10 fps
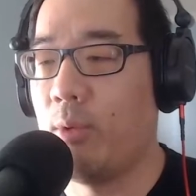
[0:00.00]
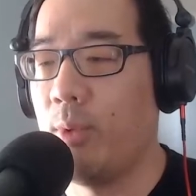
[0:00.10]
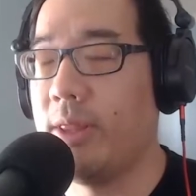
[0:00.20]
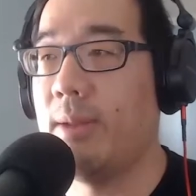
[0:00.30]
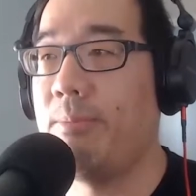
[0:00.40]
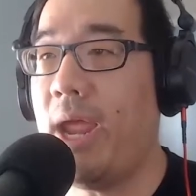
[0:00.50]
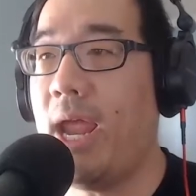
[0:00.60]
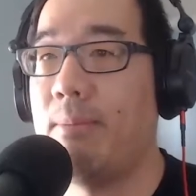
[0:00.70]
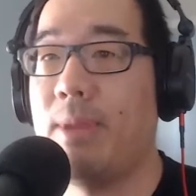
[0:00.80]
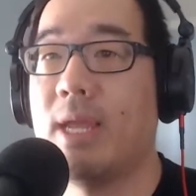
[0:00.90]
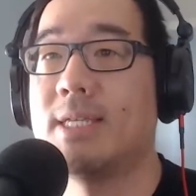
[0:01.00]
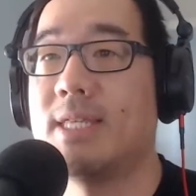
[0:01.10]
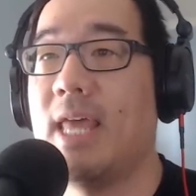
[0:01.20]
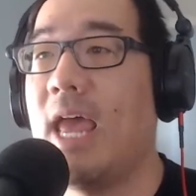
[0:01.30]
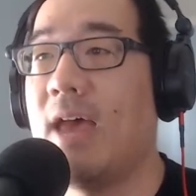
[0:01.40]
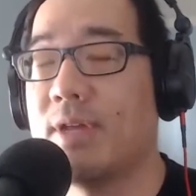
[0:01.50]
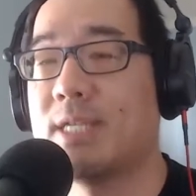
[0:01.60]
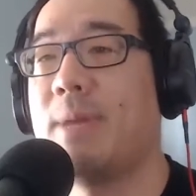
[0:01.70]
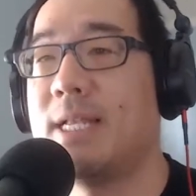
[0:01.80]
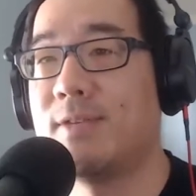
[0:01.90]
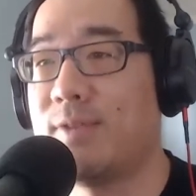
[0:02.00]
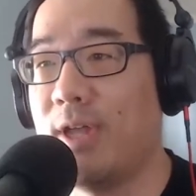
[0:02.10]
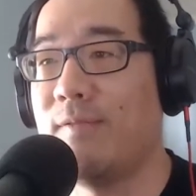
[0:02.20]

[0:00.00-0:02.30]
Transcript: that are willing to pay because they have expensive